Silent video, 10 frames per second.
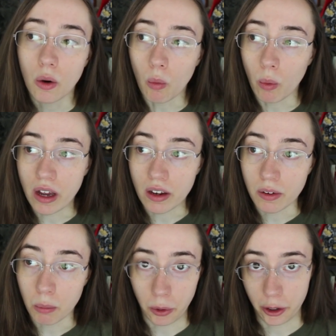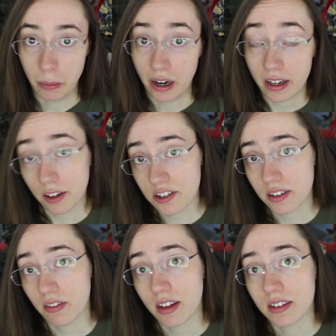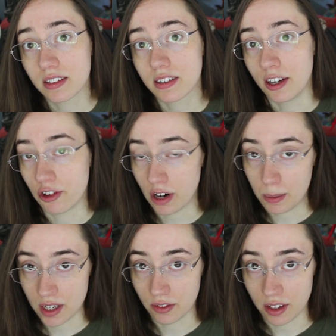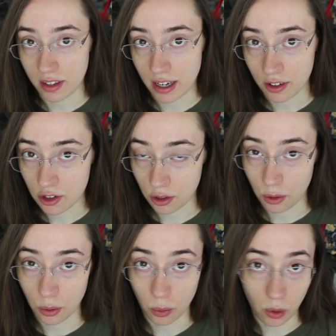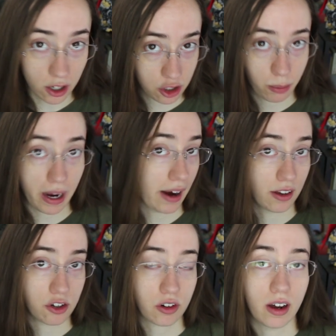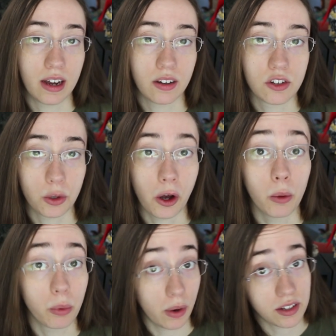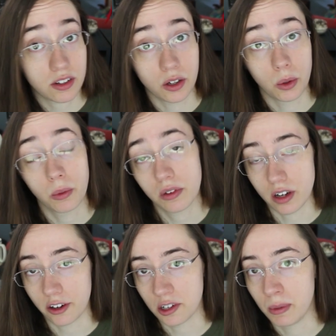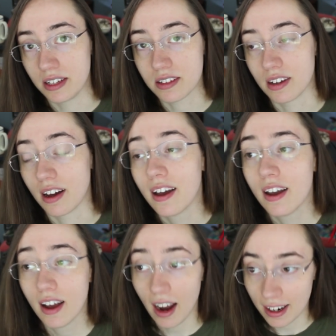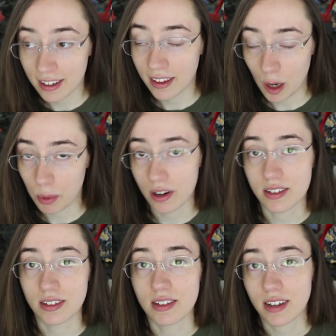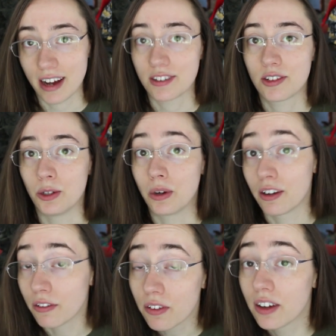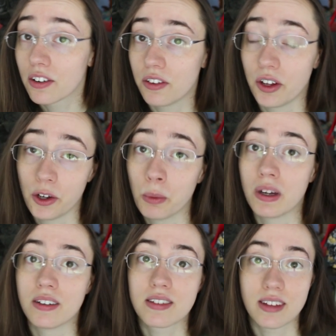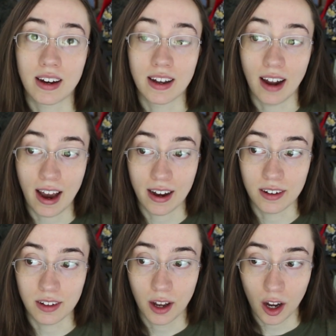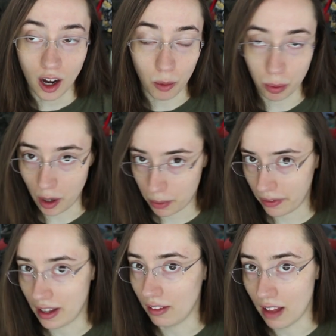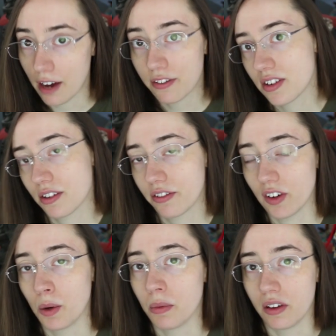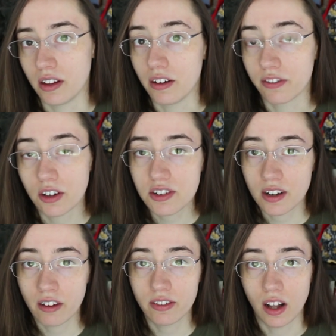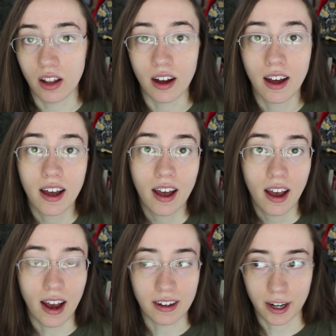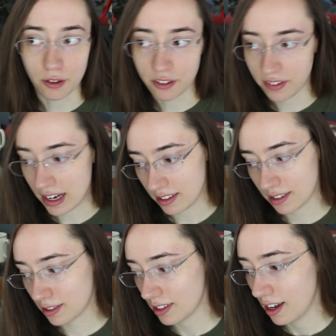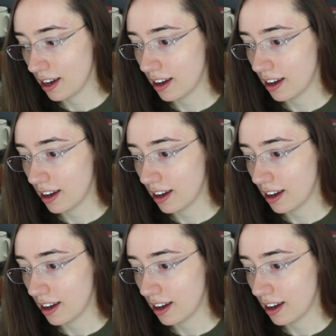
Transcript: When Murderbot hears of this, it drops everything to rush back and try to help rescue Dr. Mensah, and in that process has to confront the humans that it had abruptly left from the first novella and kind of face